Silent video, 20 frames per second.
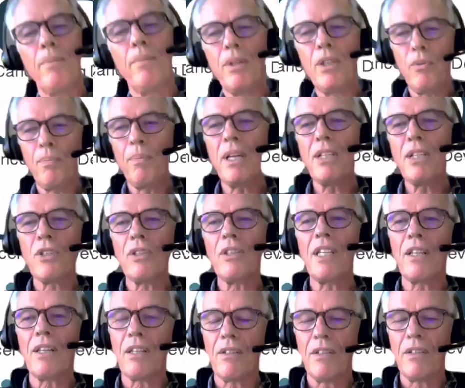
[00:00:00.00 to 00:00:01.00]
But you mentioned
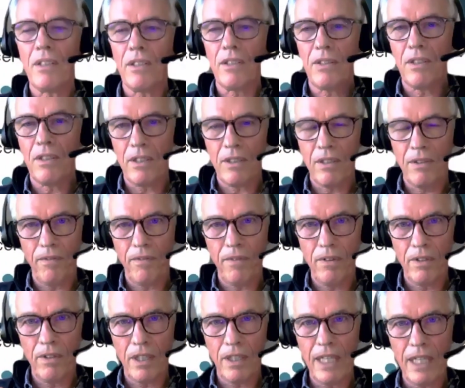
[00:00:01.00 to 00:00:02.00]
that the, the,
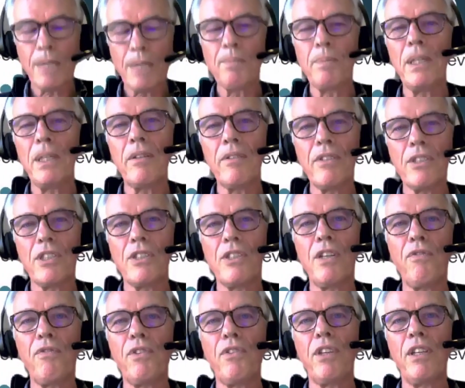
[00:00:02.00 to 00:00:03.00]
the experience is
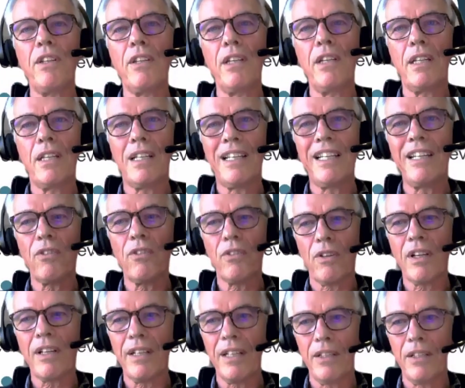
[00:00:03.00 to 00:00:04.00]
different in the
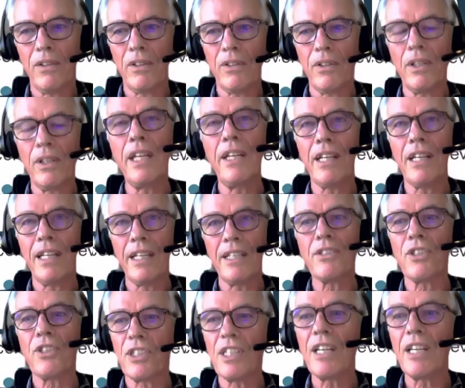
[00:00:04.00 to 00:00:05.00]
clinical in the
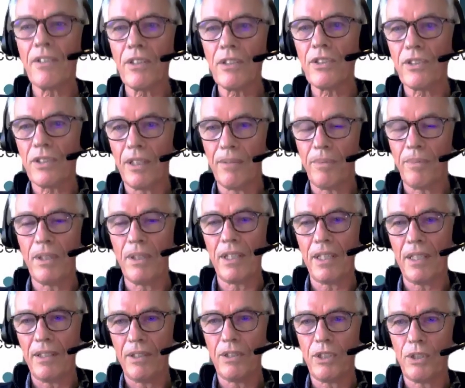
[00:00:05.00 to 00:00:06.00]
cancer centers, I mean the,
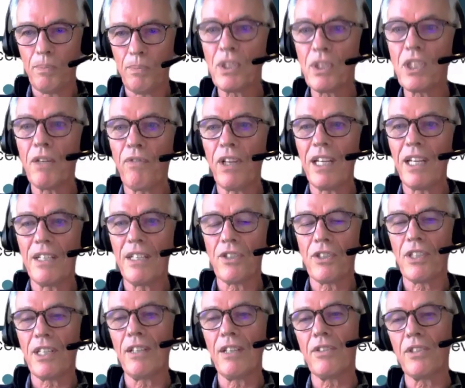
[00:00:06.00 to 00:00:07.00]
the specific cancer
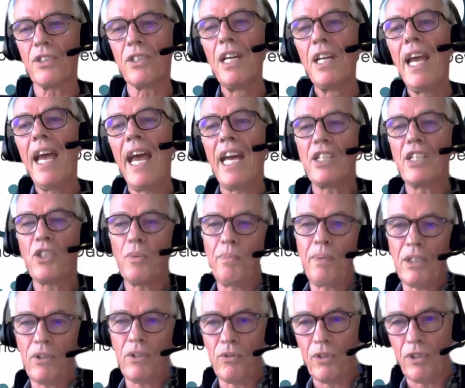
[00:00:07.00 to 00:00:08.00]
centers, as
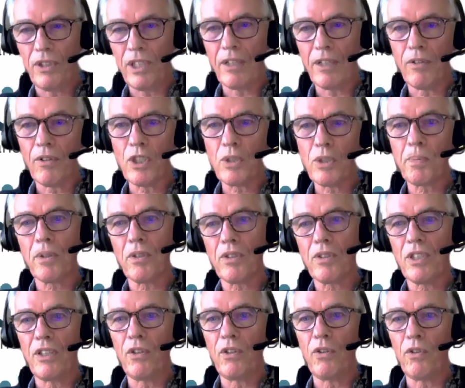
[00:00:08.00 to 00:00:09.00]
compared to the general hospitals
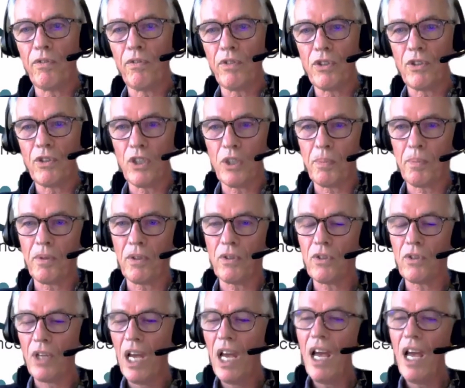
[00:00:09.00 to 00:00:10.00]
and the university hospitals.